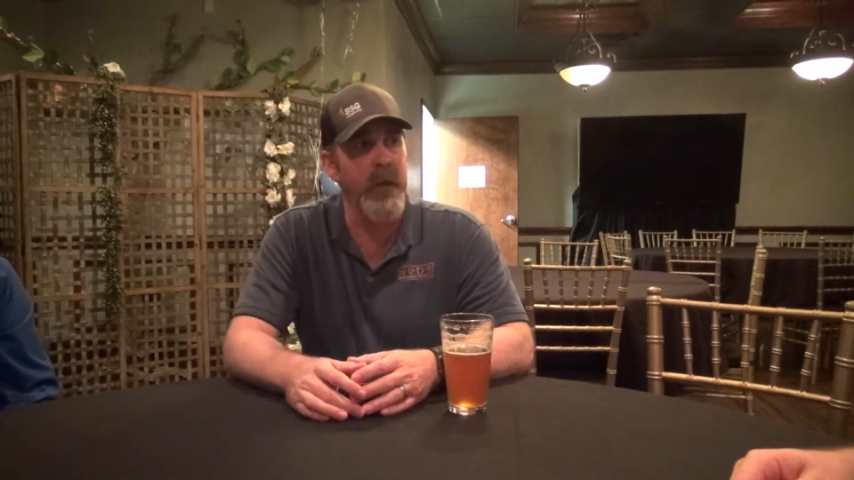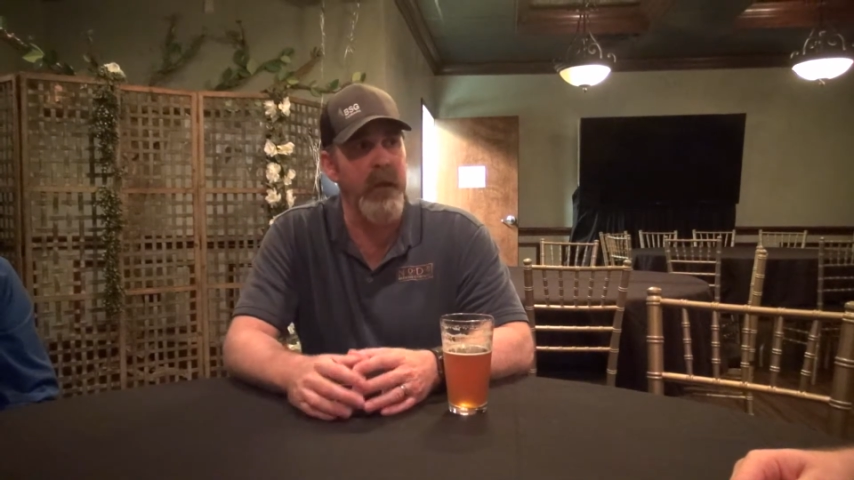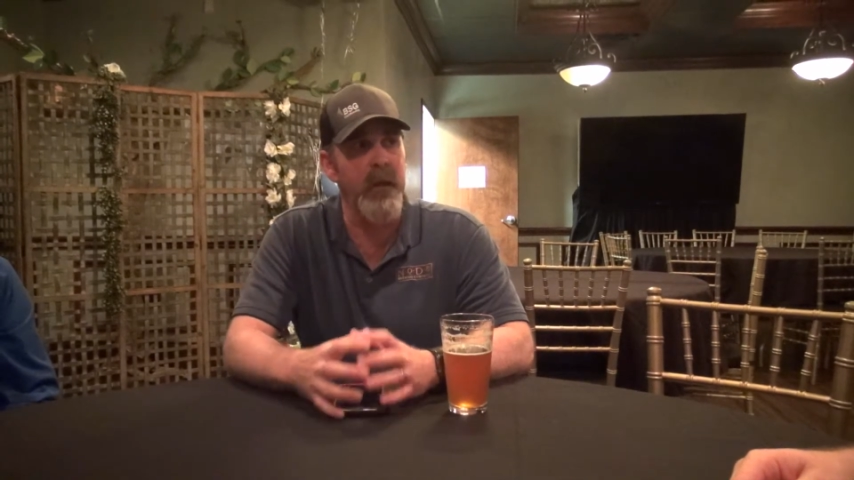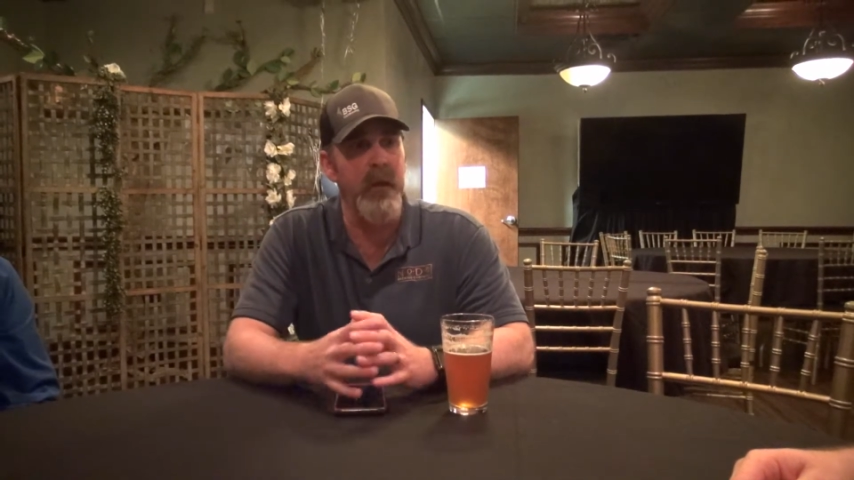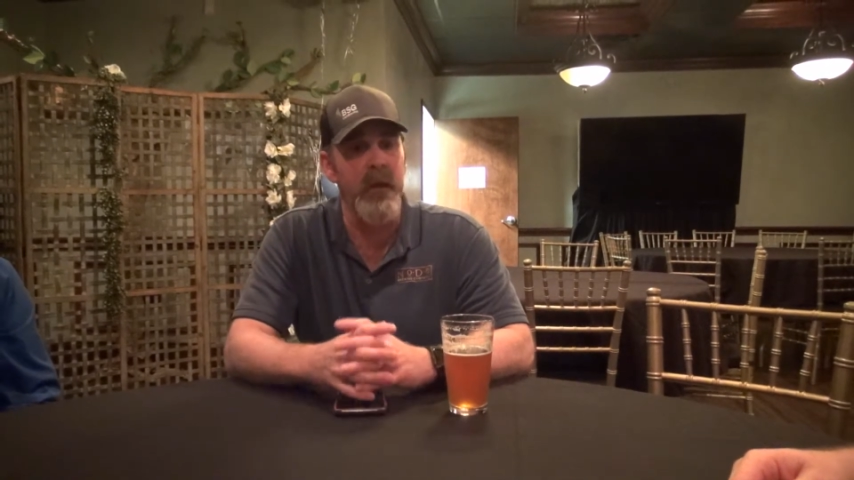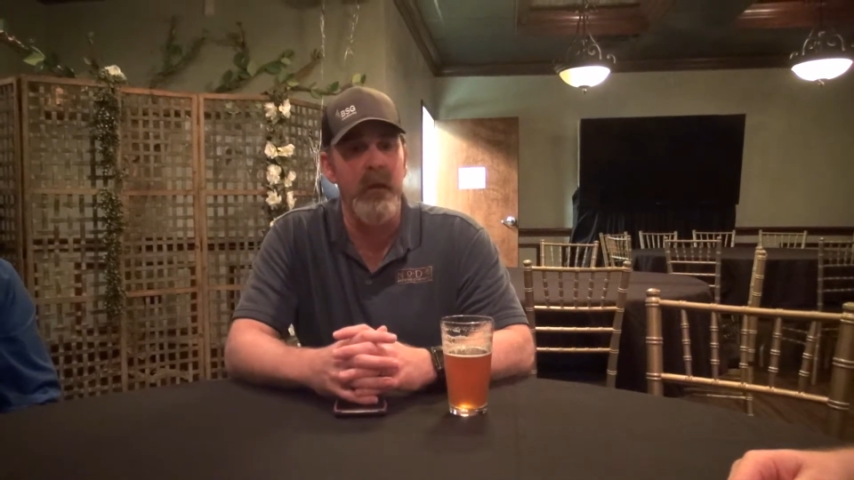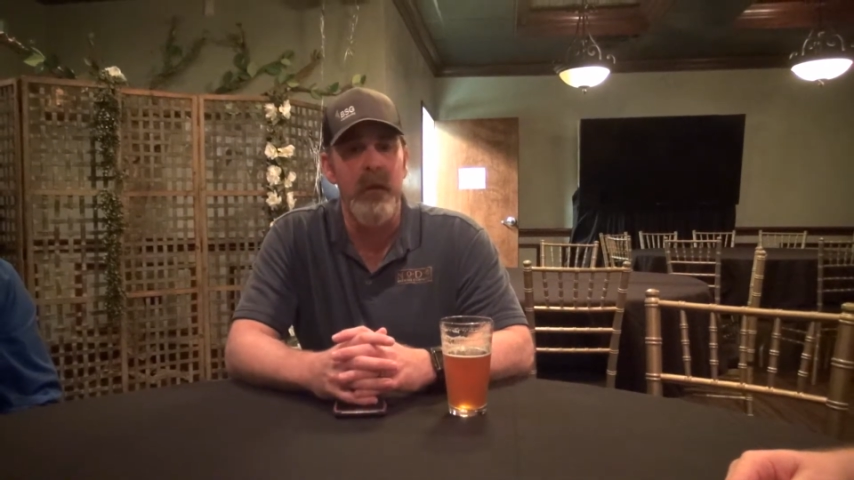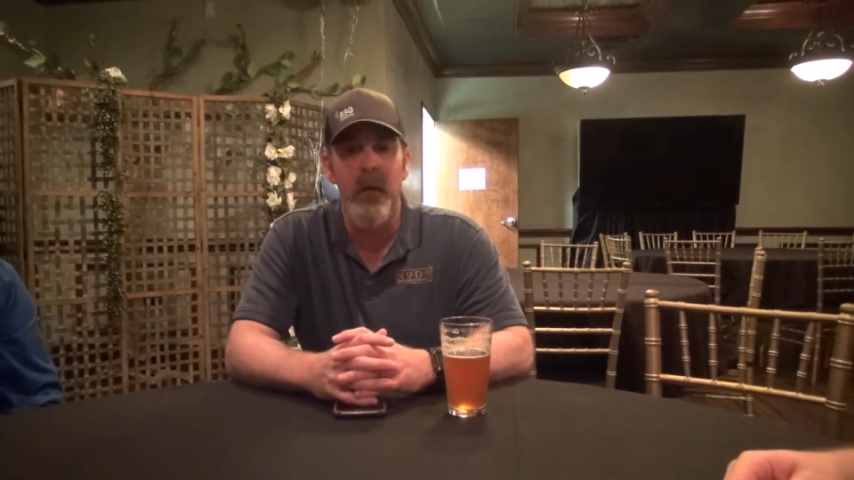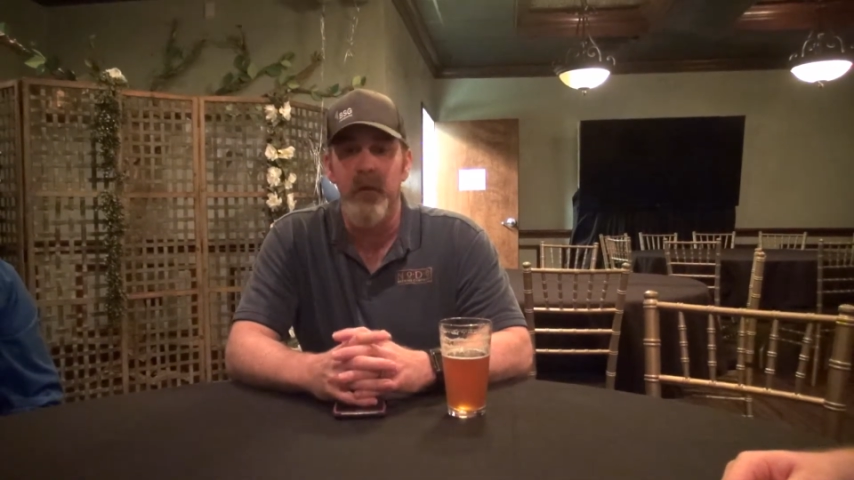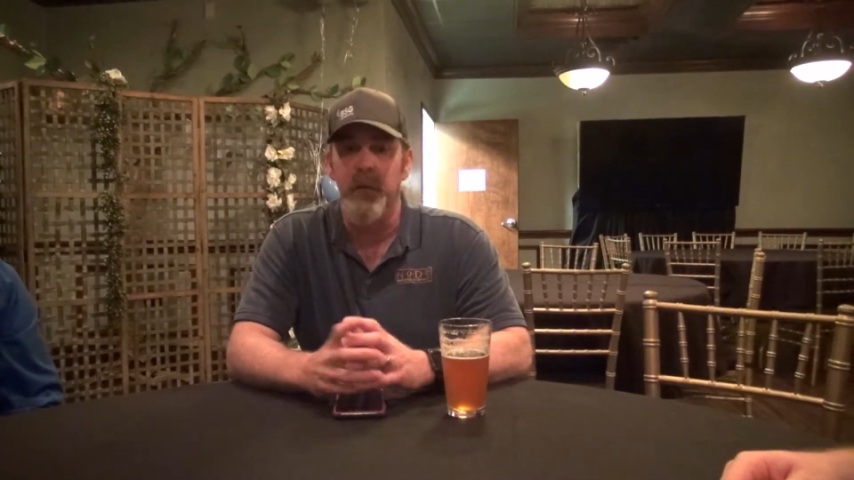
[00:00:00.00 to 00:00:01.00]
and
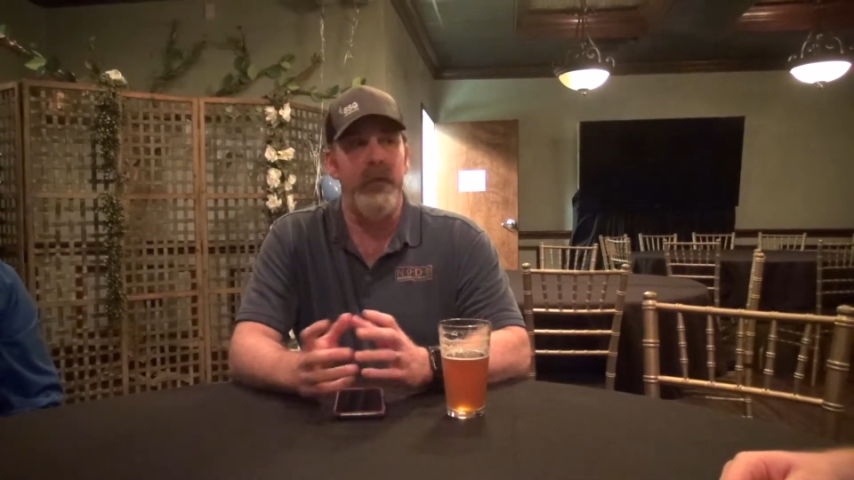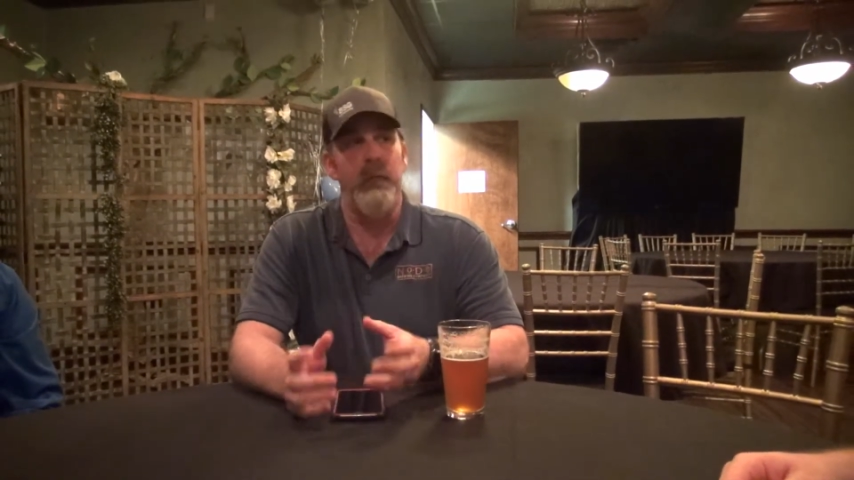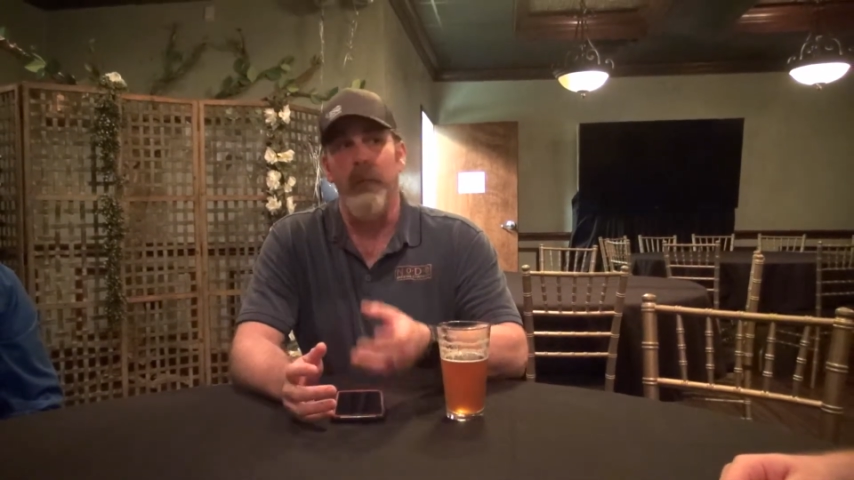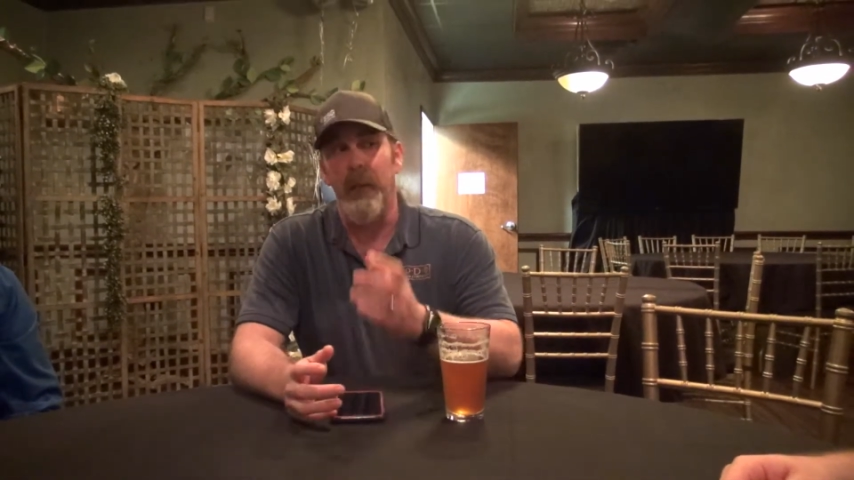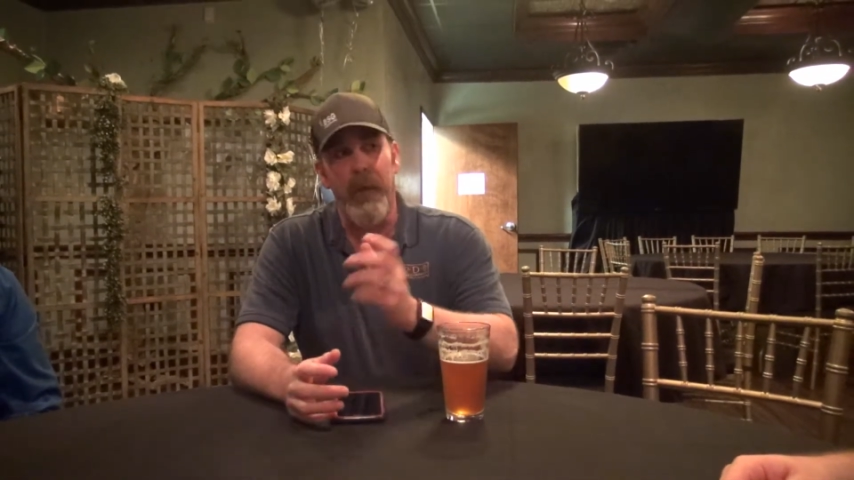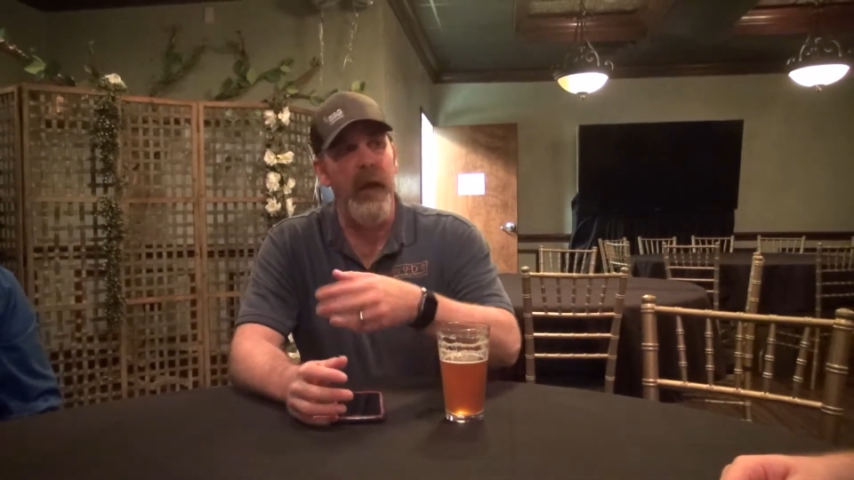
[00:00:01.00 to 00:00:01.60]
some people might